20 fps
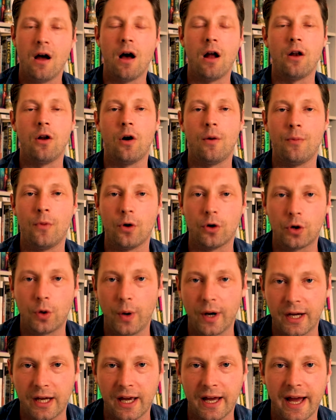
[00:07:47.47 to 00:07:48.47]
a lot more
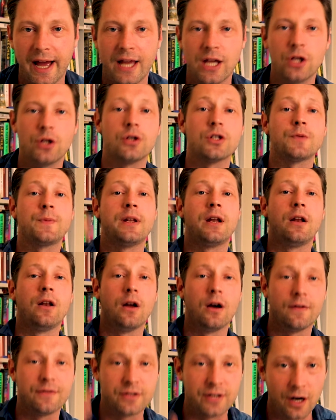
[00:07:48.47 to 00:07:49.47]
quicker, and you're not spending a
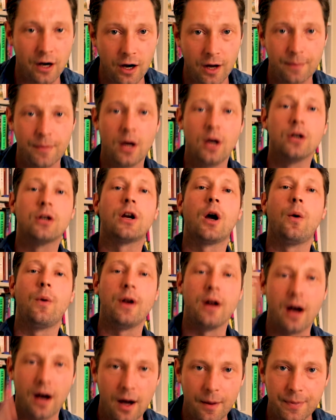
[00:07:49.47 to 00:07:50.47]
lot of time
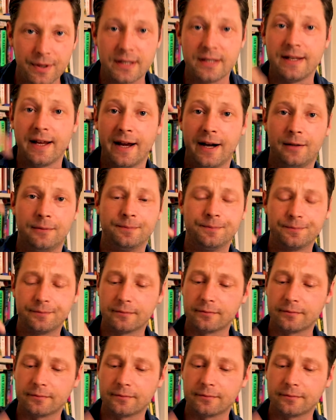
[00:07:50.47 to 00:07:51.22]
going up and down.